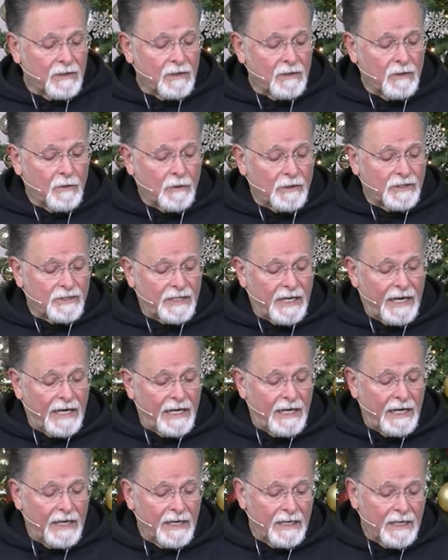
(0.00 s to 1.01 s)
nor
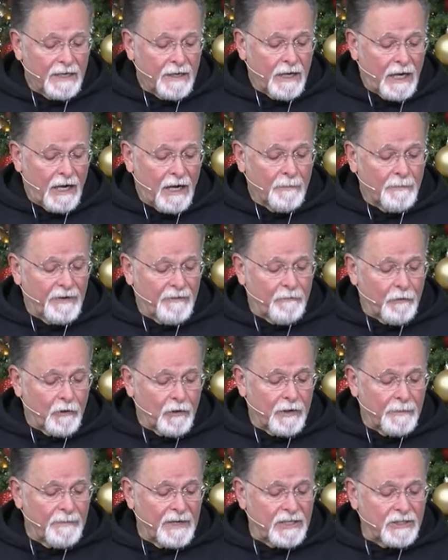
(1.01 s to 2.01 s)
say uh,
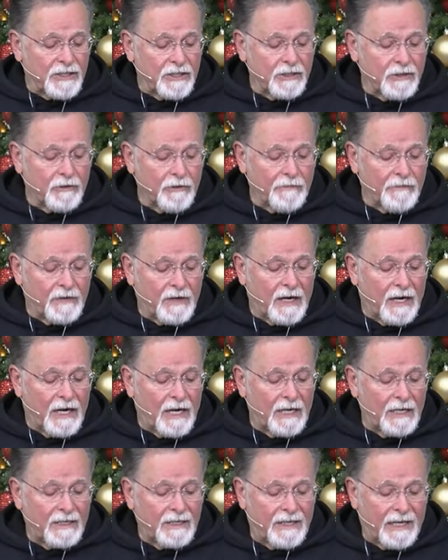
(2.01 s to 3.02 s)
before the messenger of
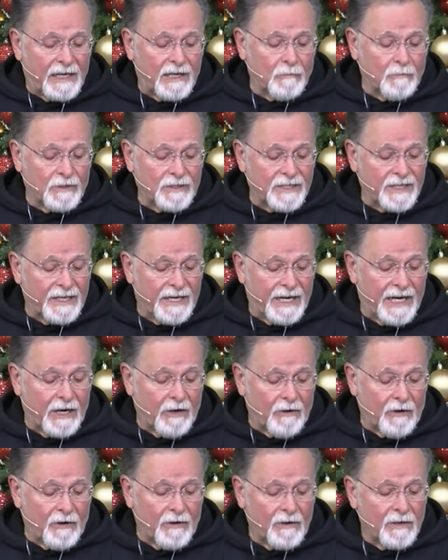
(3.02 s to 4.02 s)
God that it was an
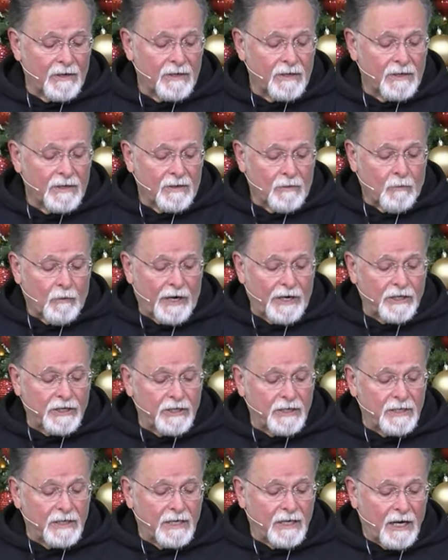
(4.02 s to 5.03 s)
error. Why
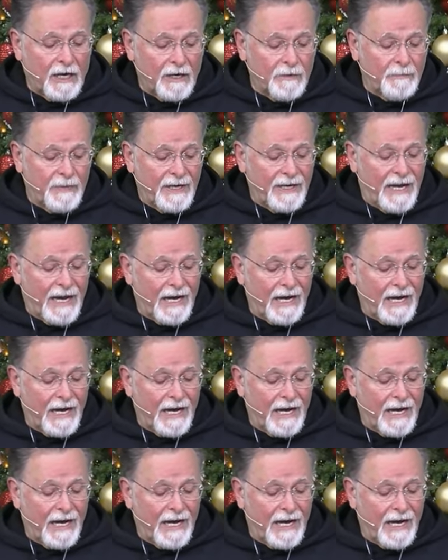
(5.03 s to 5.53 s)
should God be